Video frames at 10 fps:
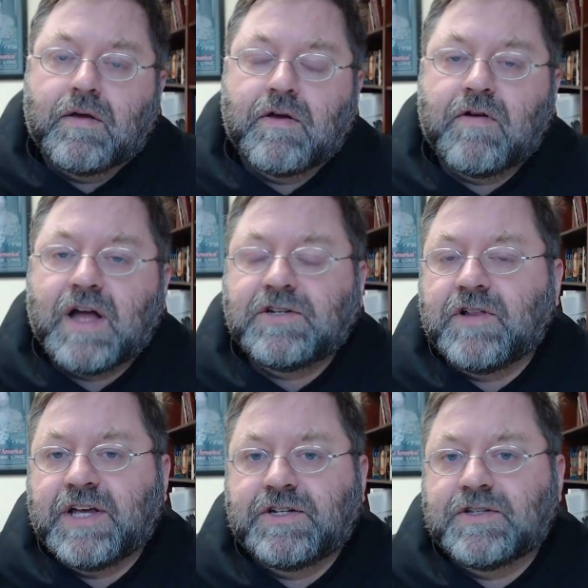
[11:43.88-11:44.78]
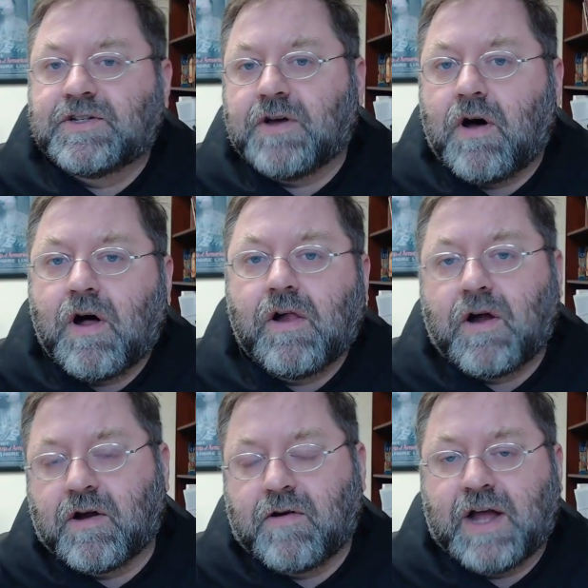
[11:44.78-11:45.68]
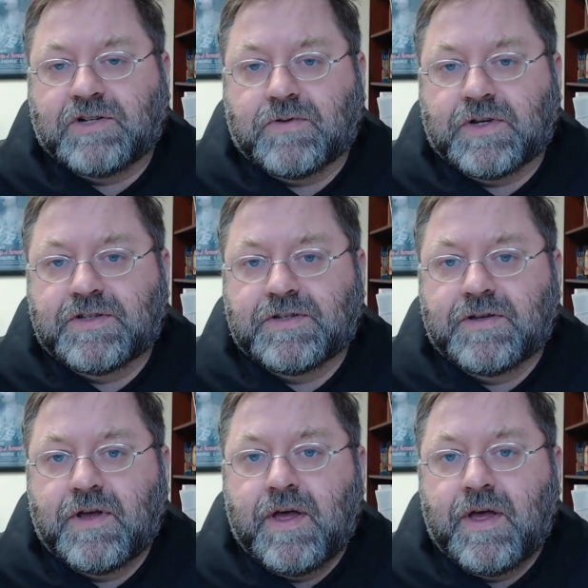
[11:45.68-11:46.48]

Congratulations to all our graduates.